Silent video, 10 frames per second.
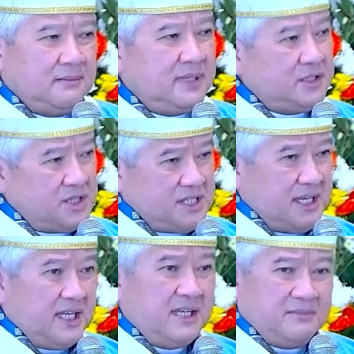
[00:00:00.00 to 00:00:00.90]
But you
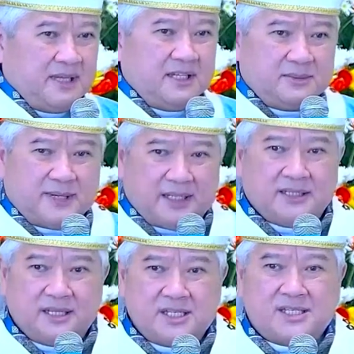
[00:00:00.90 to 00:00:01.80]
see, my dear
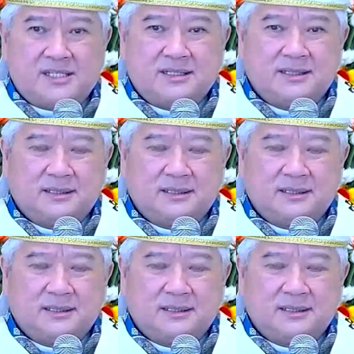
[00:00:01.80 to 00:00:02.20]
brothers,